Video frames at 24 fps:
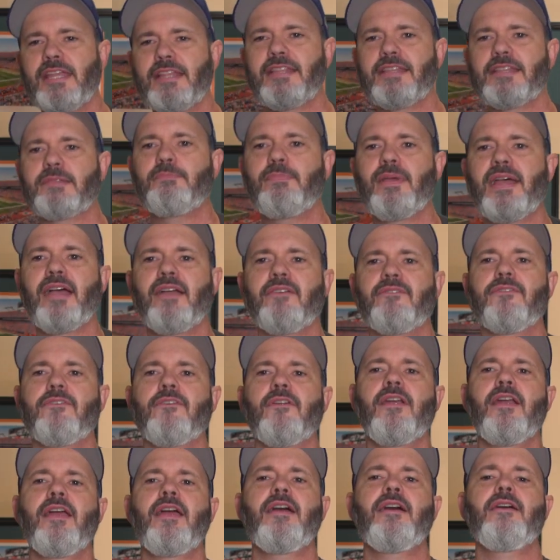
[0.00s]
at this bag
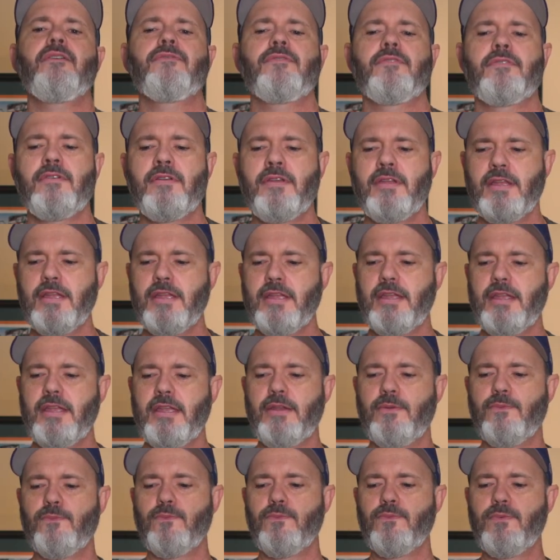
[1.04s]
forever
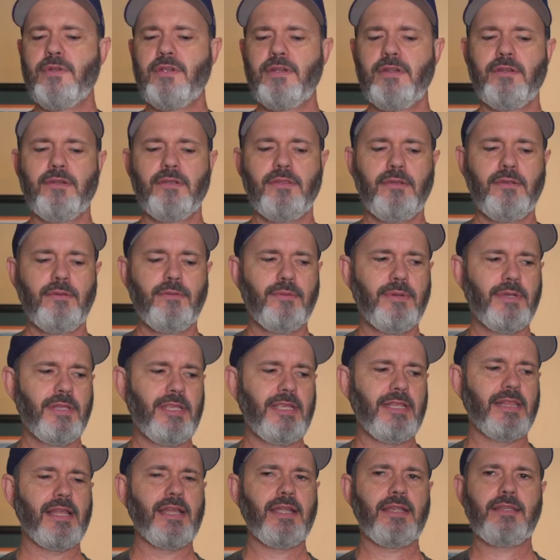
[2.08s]
and
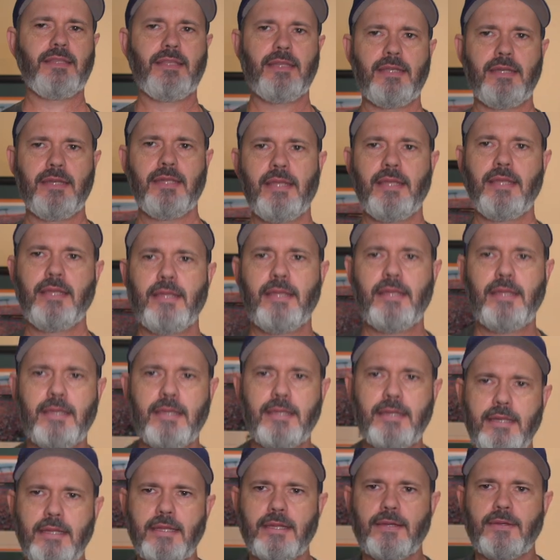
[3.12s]
really liked it.
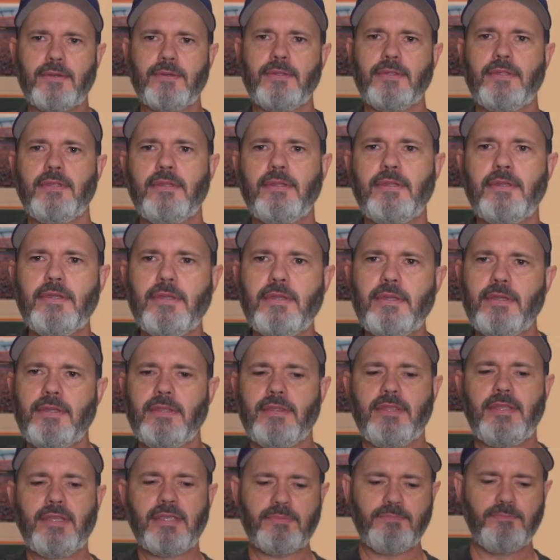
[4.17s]
Now
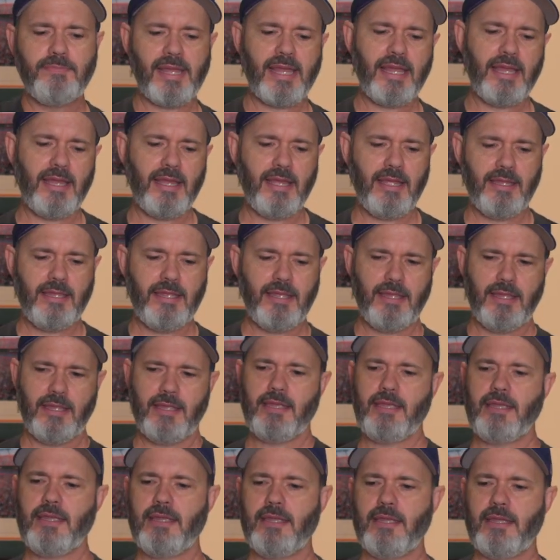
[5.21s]
this bag
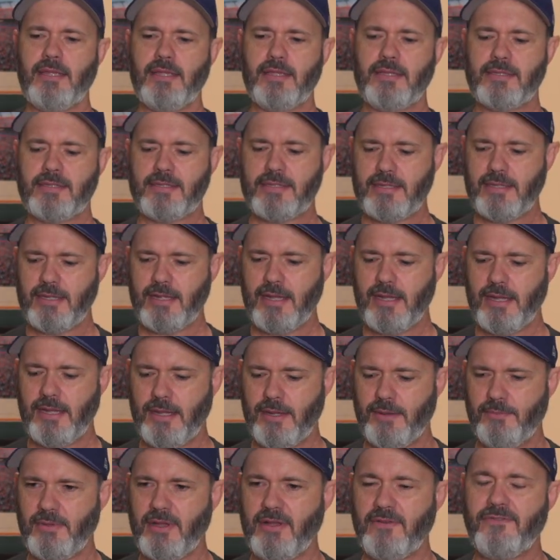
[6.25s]
is
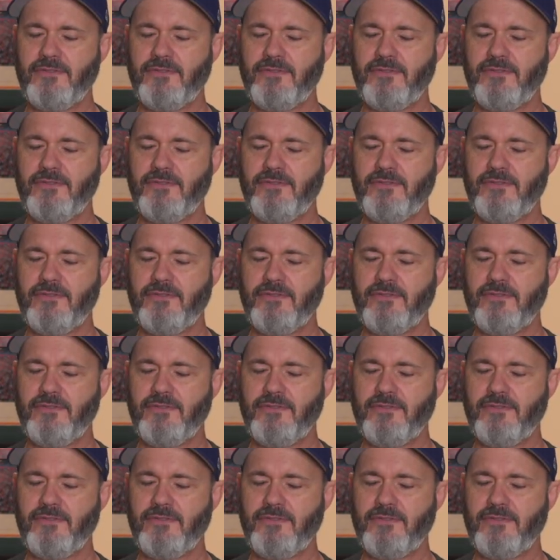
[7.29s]
a